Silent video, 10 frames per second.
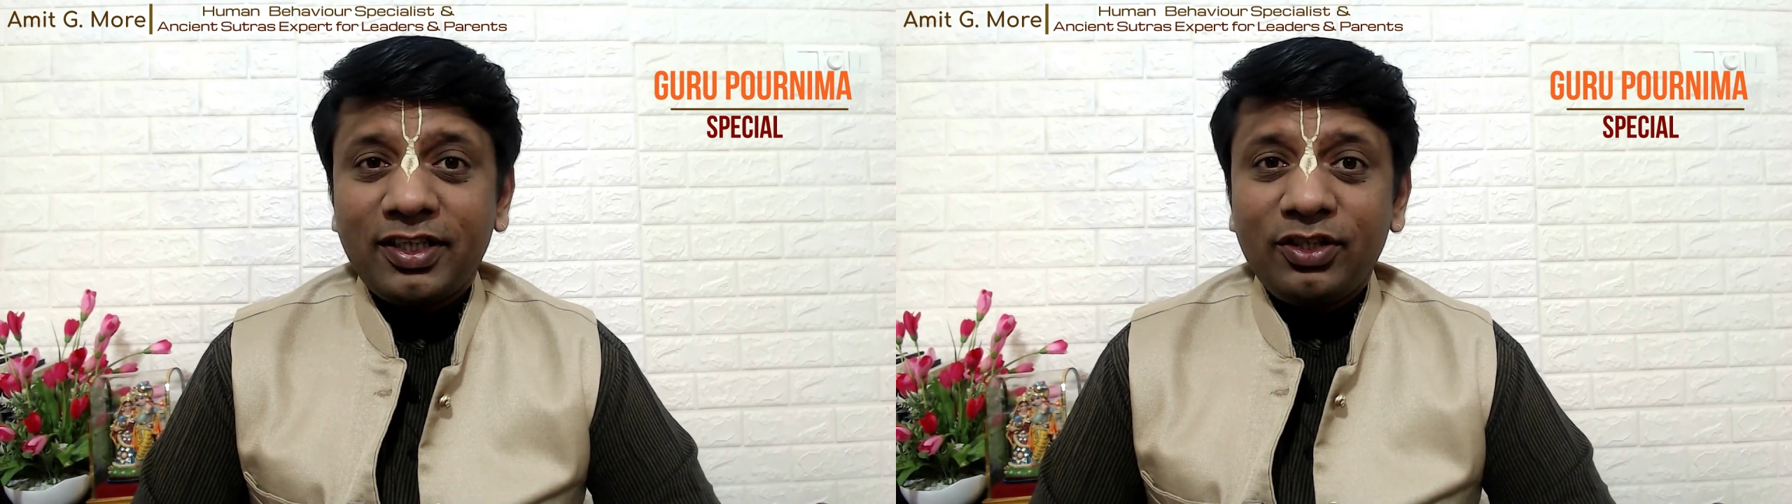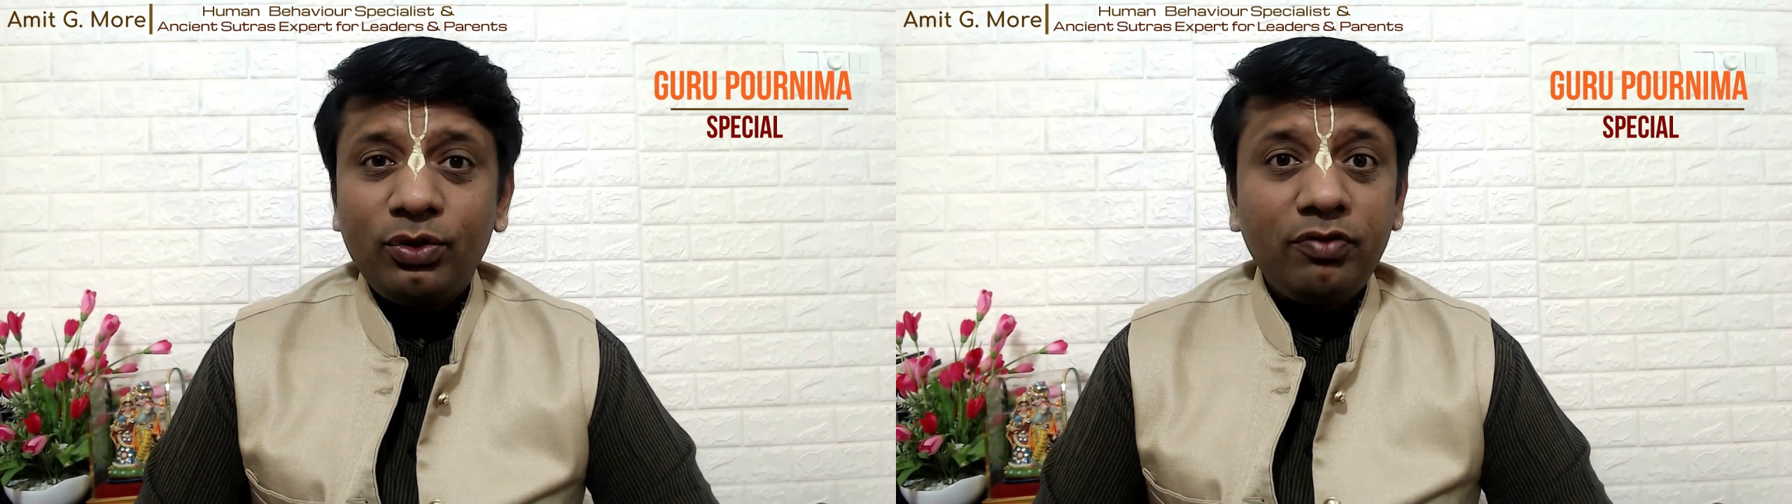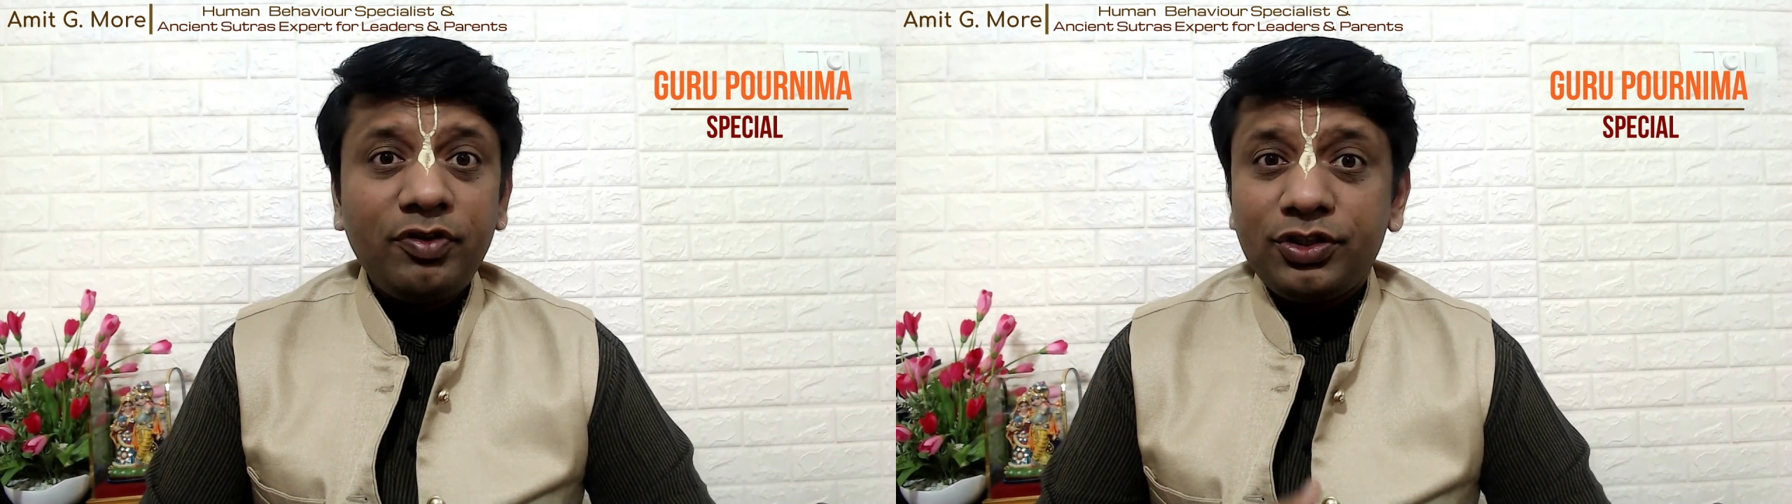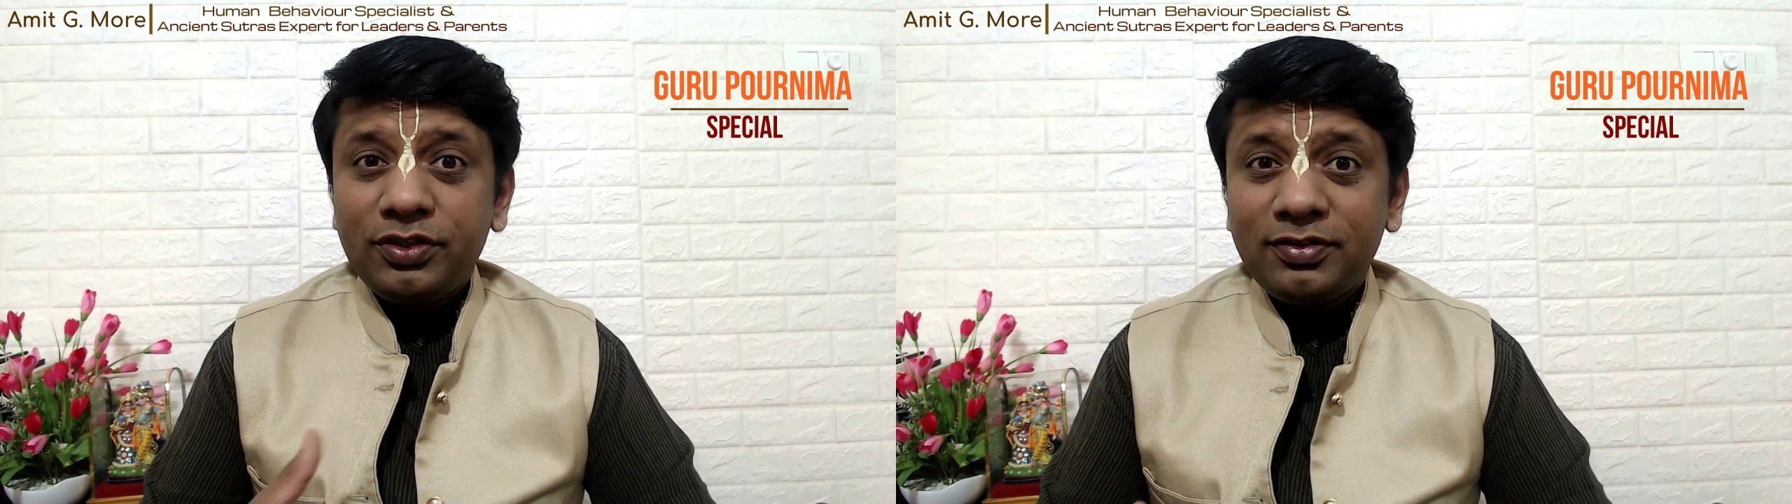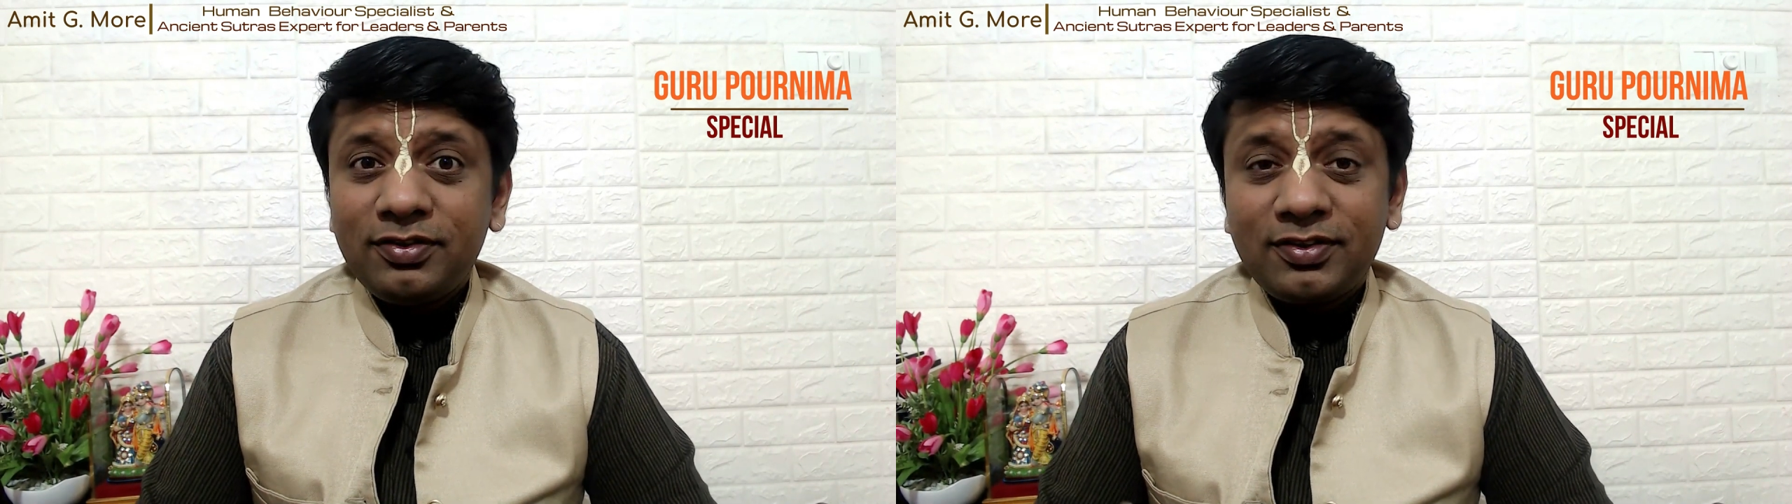Even
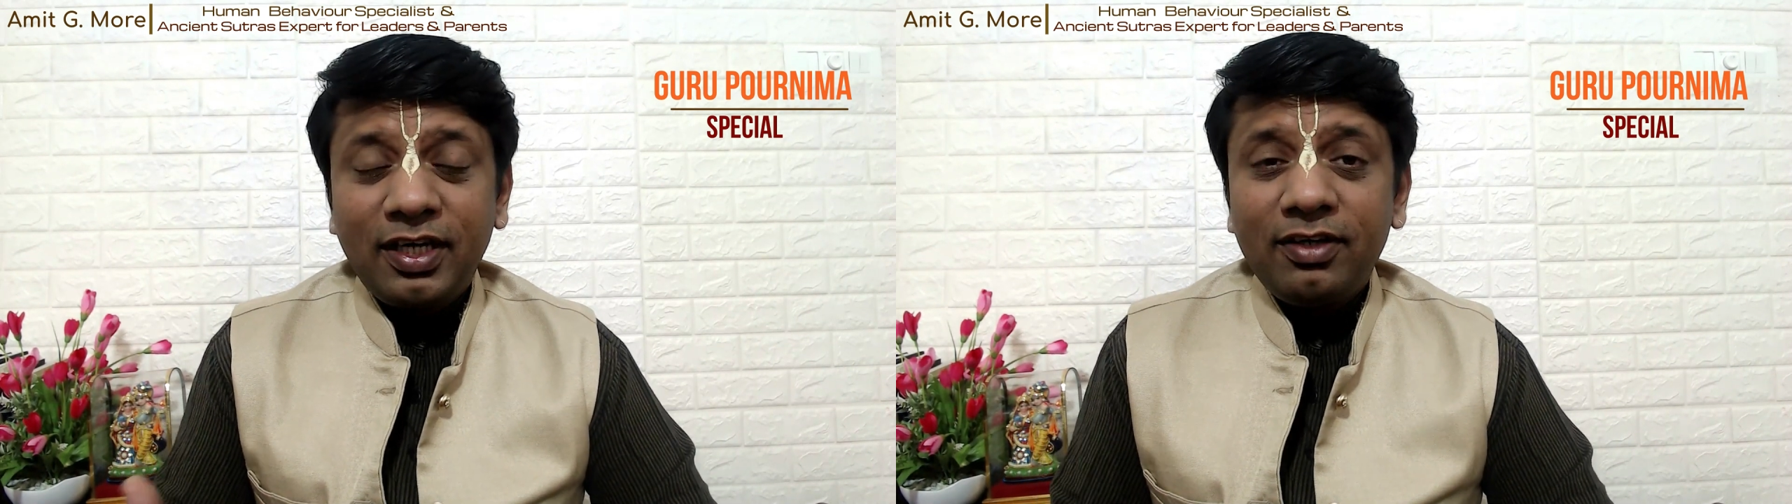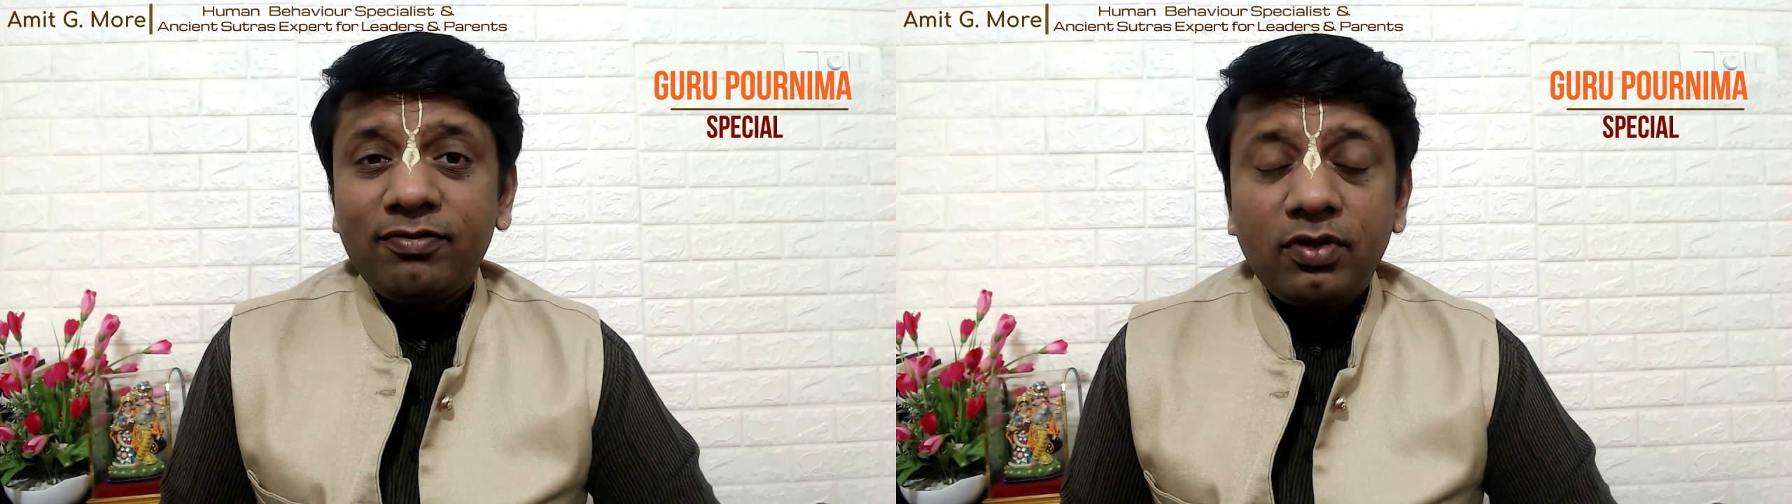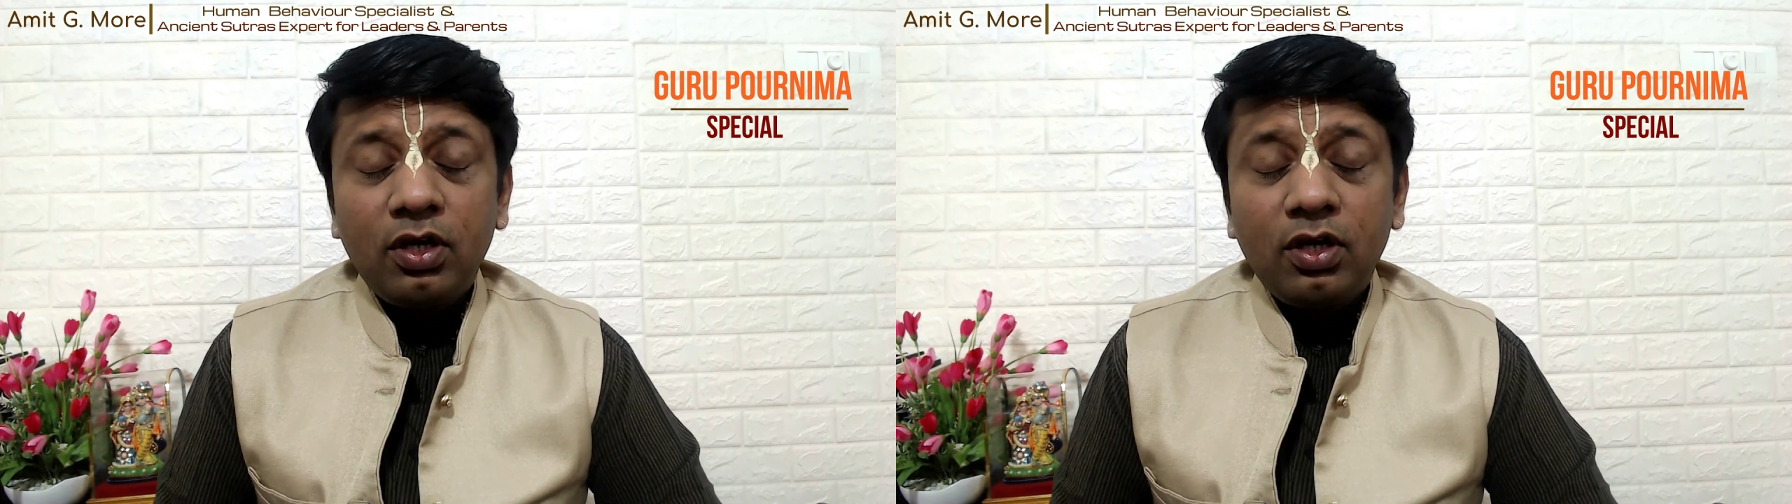Jesus gave,